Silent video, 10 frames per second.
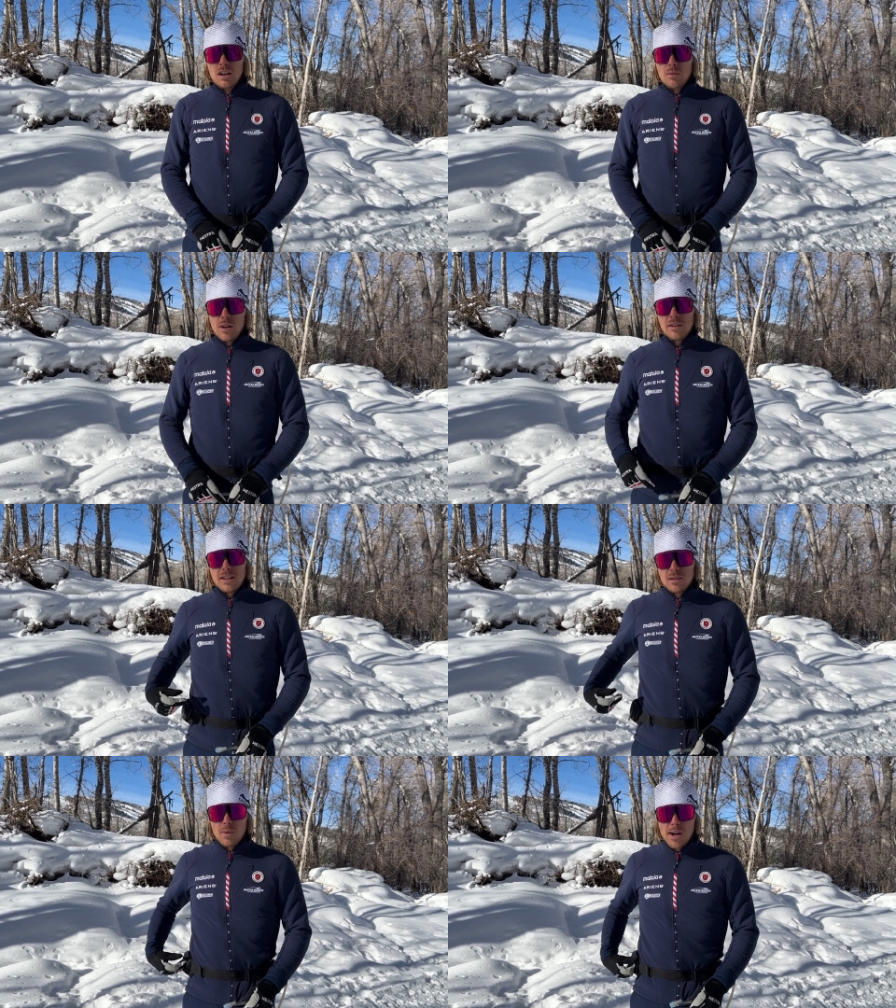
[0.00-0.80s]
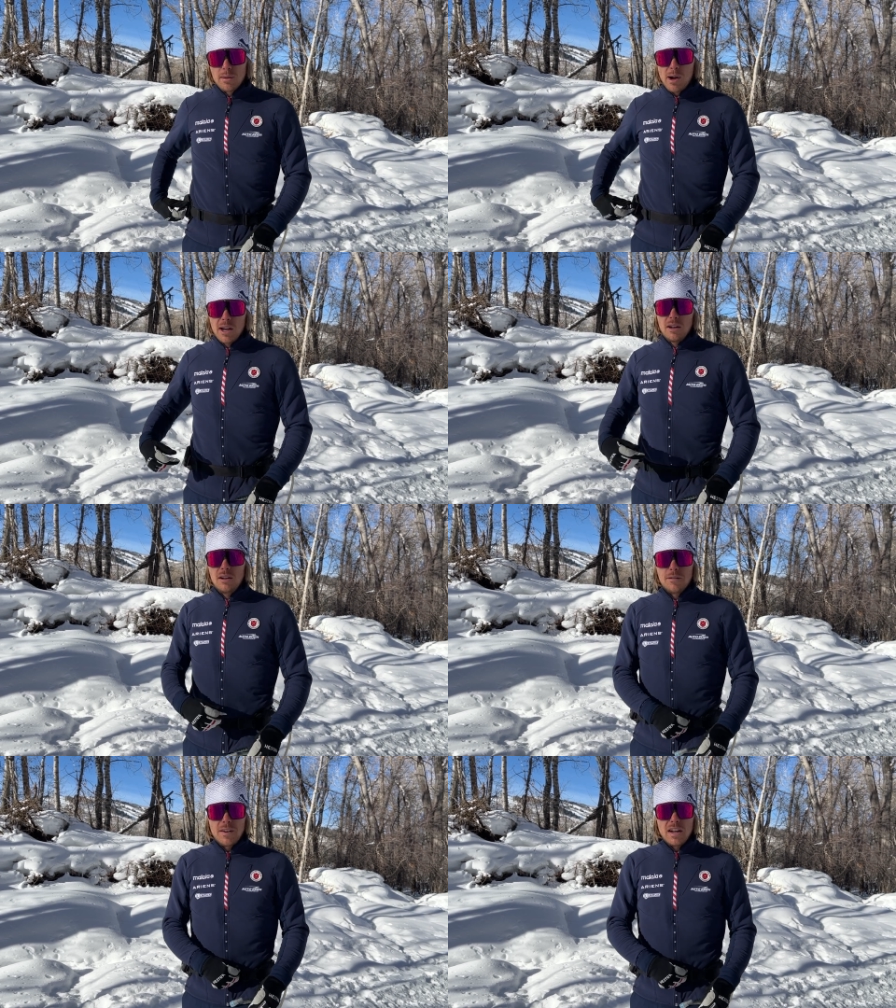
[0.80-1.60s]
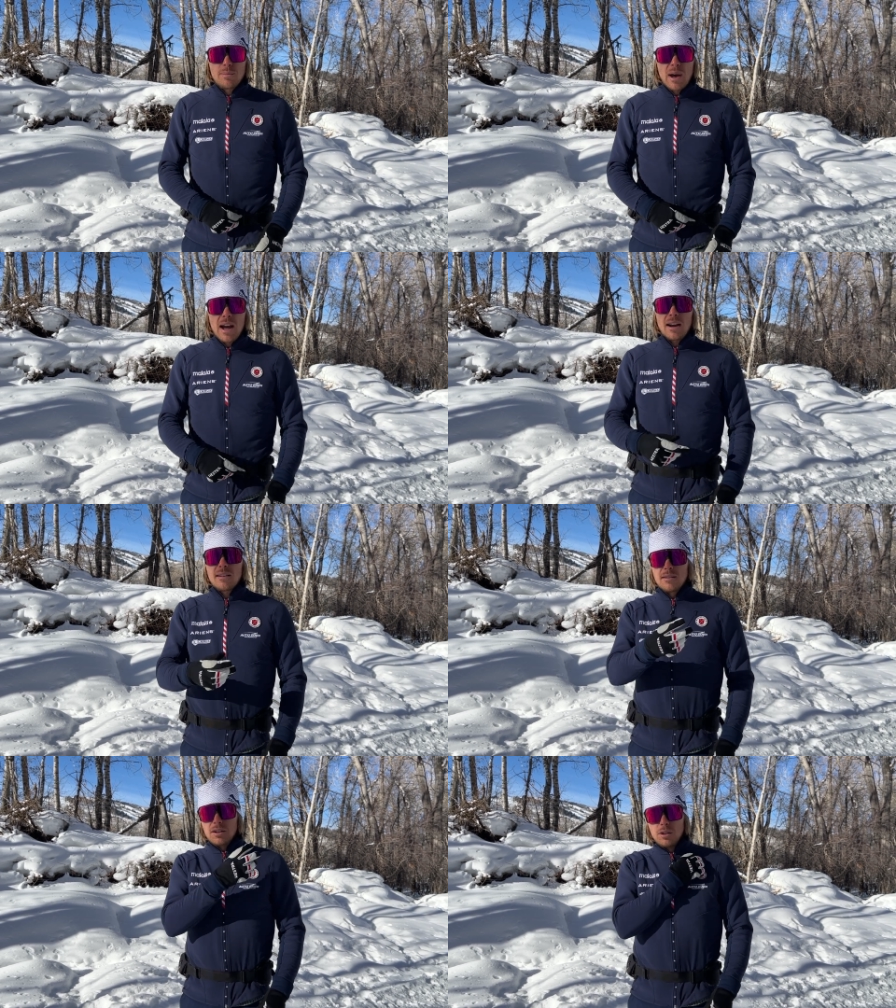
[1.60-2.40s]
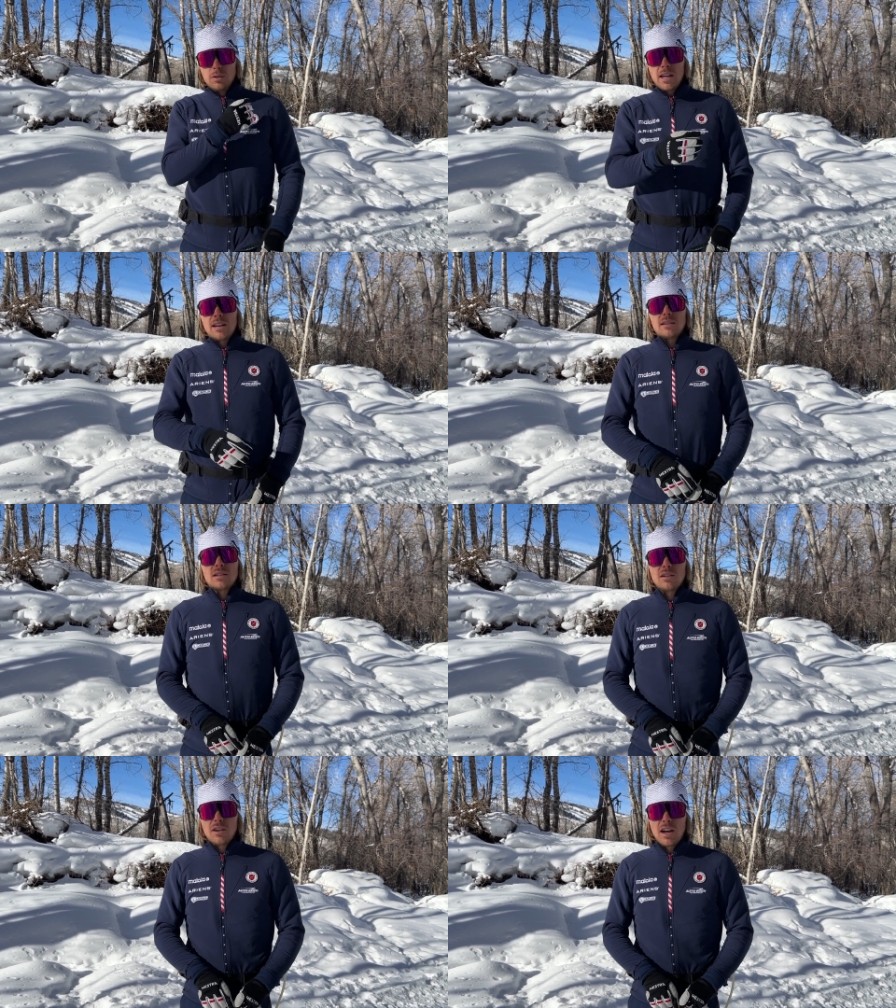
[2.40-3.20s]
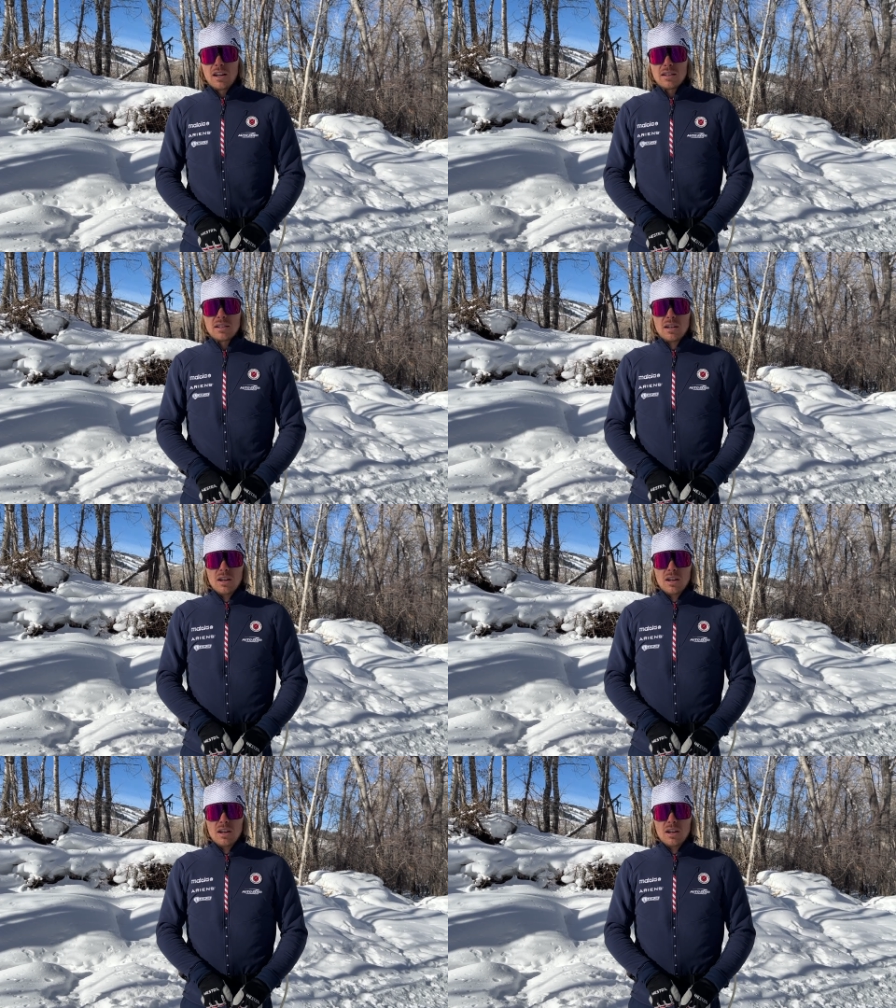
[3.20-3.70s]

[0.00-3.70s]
Whether that's a water bottle, a fanny pack, the new latest and greatest,